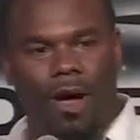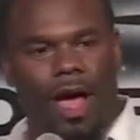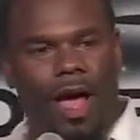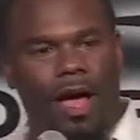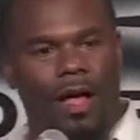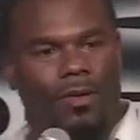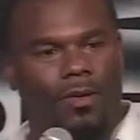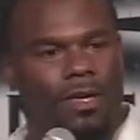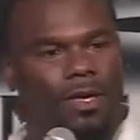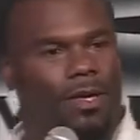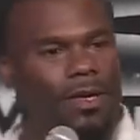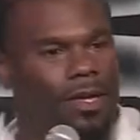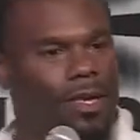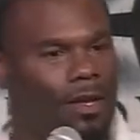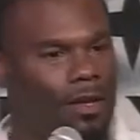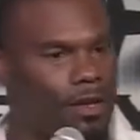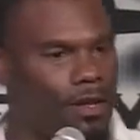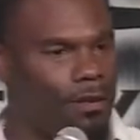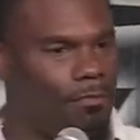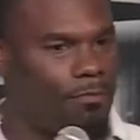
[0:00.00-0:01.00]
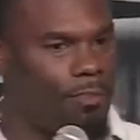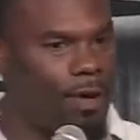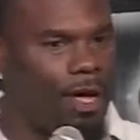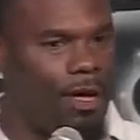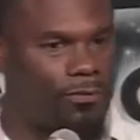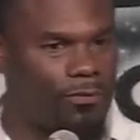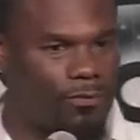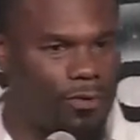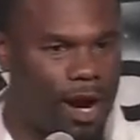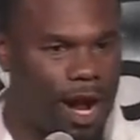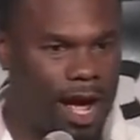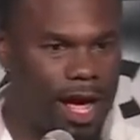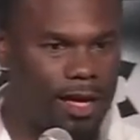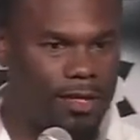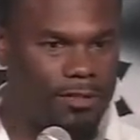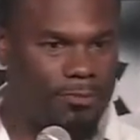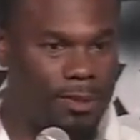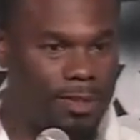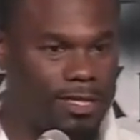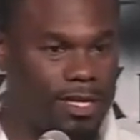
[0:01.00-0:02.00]
in a while and bought
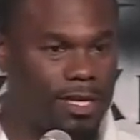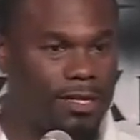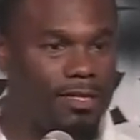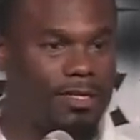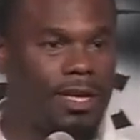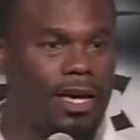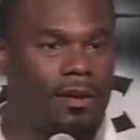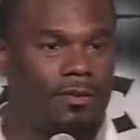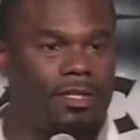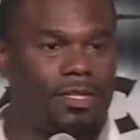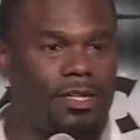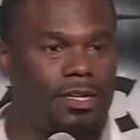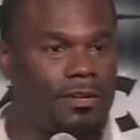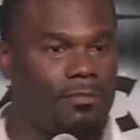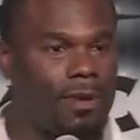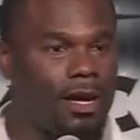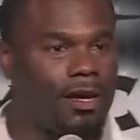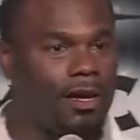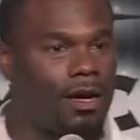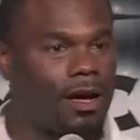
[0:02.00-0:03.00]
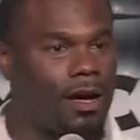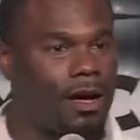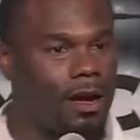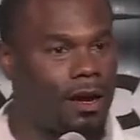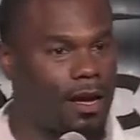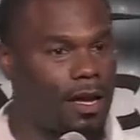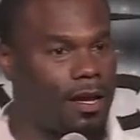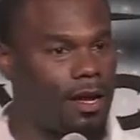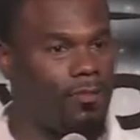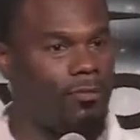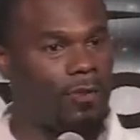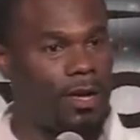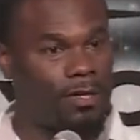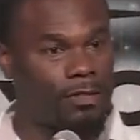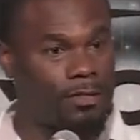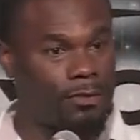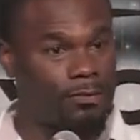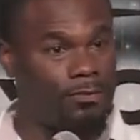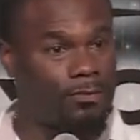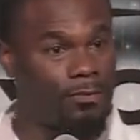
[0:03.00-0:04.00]
fries, but the other day I was cleaning my car and I
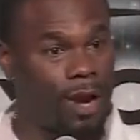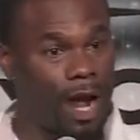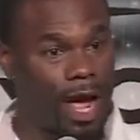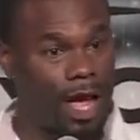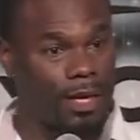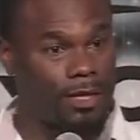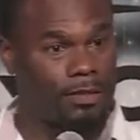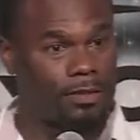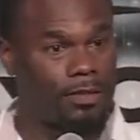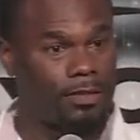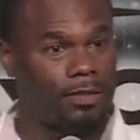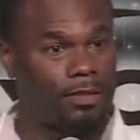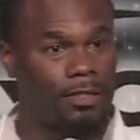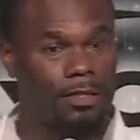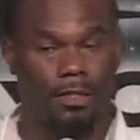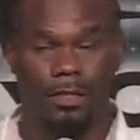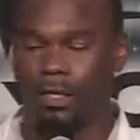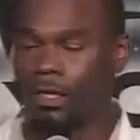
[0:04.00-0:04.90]
found some fries